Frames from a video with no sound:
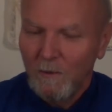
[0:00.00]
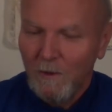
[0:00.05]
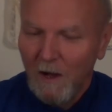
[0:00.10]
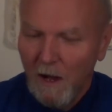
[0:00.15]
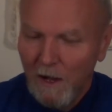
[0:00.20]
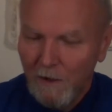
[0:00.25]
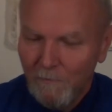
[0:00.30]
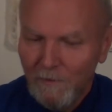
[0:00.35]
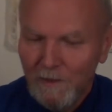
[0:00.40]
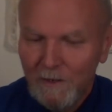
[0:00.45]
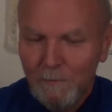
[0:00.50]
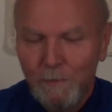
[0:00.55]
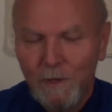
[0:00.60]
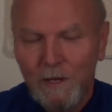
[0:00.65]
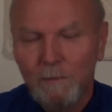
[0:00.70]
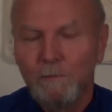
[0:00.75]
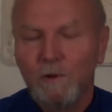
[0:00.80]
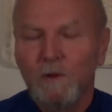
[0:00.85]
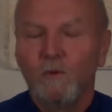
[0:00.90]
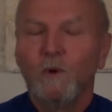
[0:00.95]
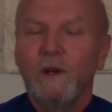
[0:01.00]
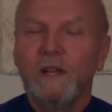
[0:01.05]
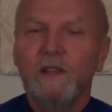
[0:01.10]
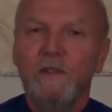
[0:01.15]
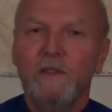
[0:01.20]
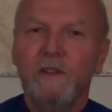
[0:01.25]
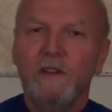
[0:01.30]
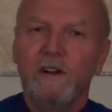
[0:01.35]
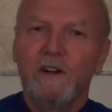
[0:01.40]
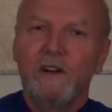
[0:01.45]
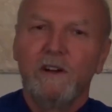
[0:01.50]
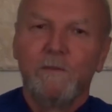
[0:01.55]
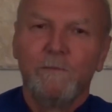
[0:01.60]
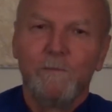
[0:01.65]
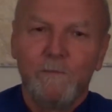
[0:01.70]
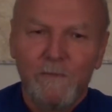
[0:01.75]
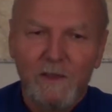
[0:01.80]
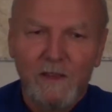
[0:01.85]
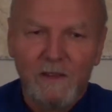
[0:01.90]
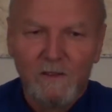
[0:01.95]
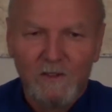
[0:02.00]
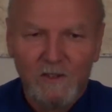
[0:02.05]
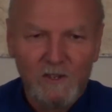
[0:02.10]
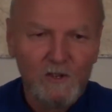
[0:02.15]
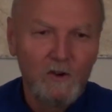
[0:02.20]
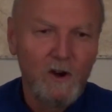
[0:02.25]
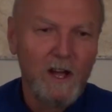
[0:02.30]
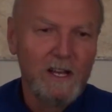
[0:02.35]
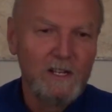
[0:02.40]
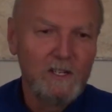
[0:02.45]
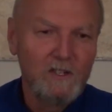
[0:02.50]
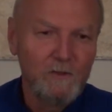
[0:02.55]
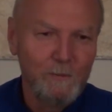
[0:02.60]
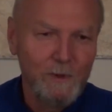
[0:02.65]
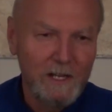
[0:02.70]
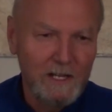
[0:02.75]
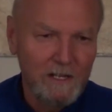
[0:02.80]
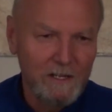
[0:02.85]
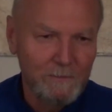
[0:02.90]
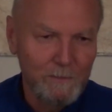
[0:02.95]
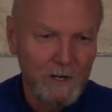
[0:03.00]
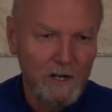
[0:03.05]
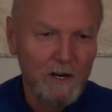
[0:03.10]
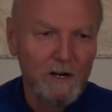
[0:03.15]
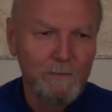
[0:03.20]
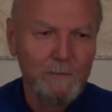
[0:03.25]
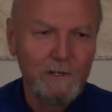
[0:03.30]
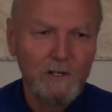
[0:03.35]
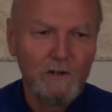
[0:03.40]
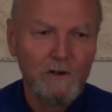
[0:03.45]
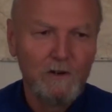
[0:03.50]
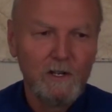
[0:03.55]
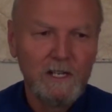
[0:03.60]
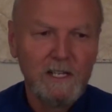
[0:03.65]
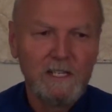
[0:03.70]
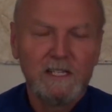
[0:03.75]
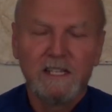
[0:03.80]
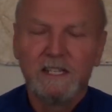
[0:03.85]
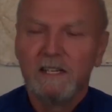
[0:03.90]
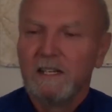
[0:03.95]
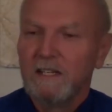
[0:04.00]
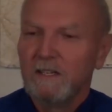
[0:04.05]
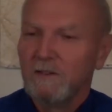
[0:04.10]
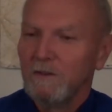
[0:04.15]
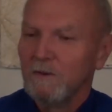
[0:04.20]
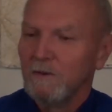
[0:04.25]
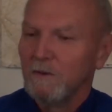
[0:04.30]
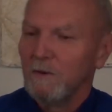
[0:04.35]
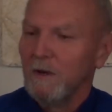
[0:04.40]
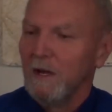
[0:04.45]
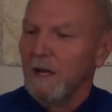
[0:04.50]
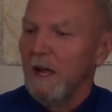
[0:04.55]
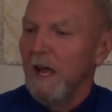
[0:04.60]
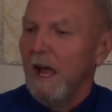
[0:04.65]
often people, when they're trying to become karma yogis and to